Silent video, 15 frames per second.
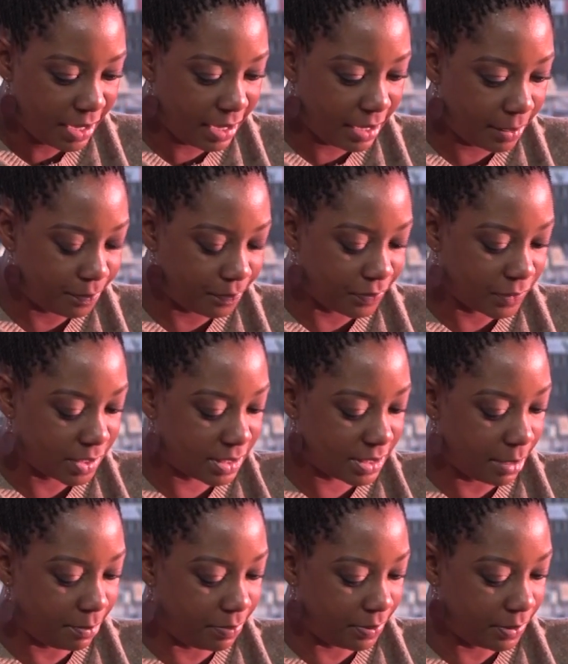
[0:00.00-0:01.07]

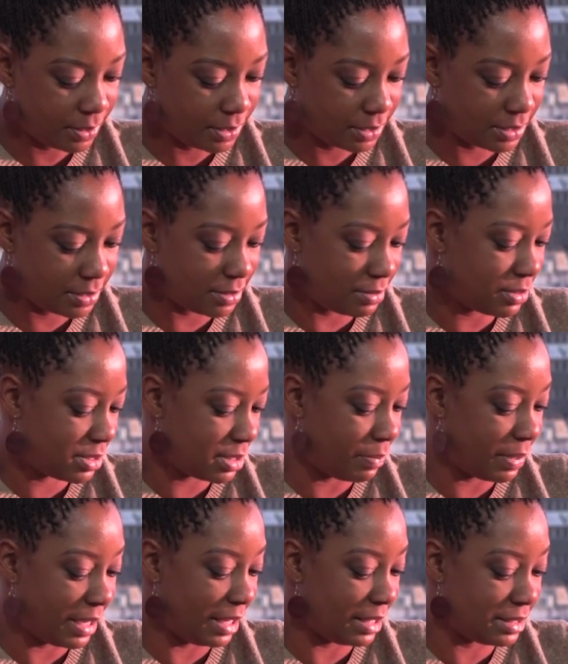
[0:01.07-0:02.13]

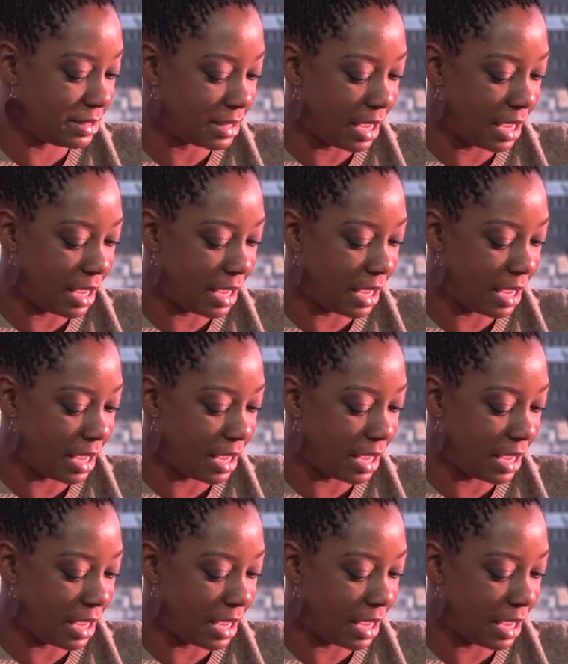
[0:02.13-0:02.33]
subheads,